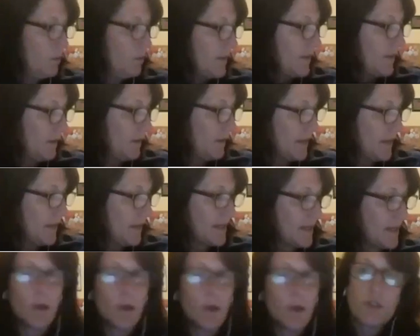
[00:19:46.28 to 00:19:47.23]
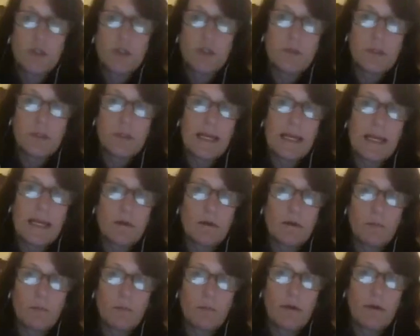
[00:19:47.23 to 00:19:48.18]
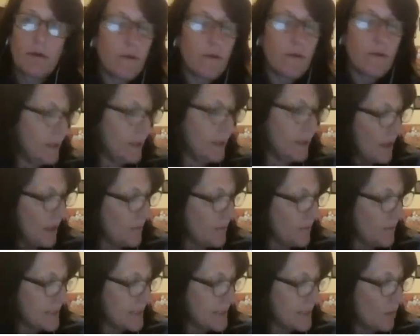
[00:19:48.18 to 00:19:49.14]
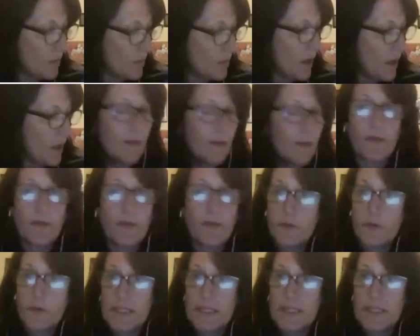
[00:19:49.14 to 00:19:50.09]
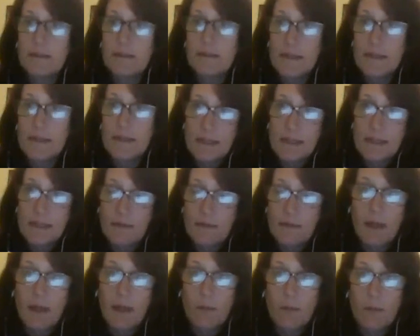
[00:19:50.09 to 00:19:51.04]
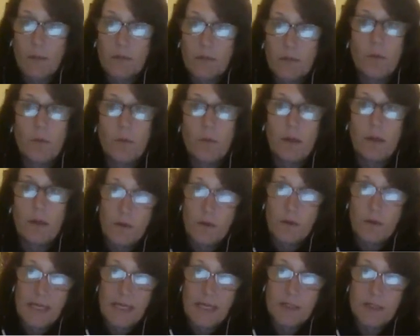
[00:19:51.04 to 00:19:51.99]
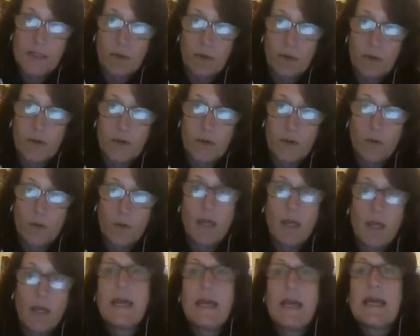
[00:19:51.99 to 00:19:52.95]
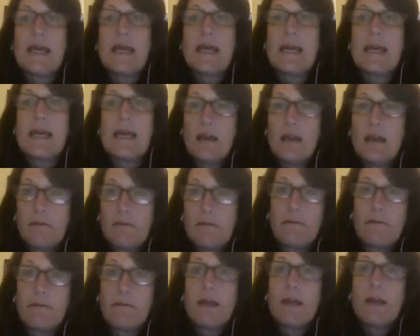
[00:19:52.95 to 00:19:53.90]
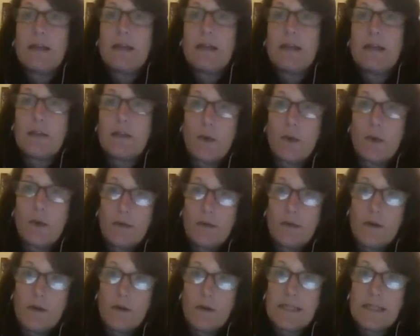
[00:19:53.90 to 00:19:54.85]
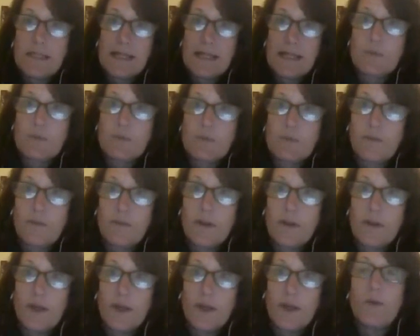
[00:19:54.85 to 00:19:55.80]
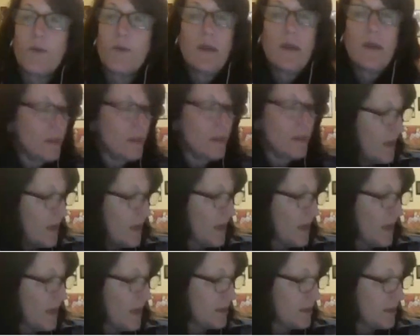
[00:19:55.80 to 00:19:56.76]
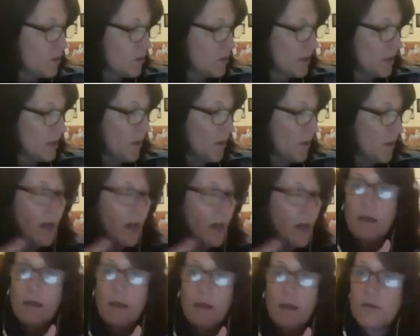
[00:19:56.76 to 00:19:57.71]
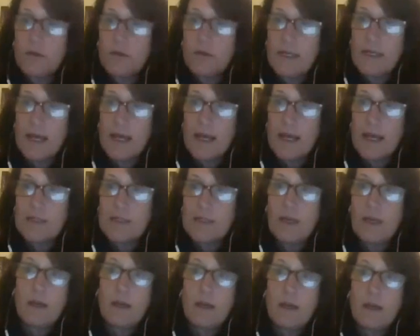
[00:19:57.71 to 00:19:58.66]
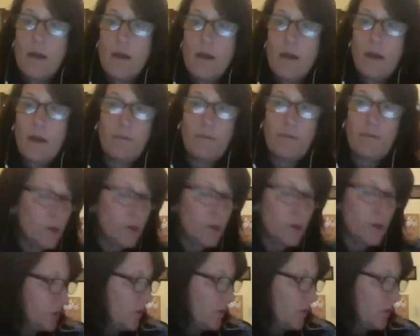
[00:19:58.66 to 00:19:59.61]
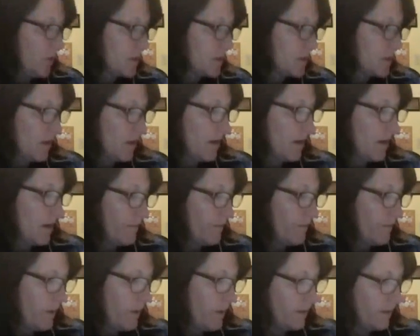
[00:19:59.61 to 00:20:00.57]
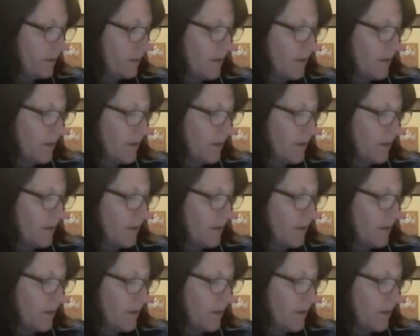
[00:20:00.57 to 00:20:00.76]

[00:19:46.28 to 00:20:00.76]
And then if they say, well, Tuesdays are better for me, then I'm going to say, well, I have the 13th and the 6th available. Do one of those dates work for you? If, neither one of those dates work for you, then you can go ahead and go to the next week. But first, you want to start off with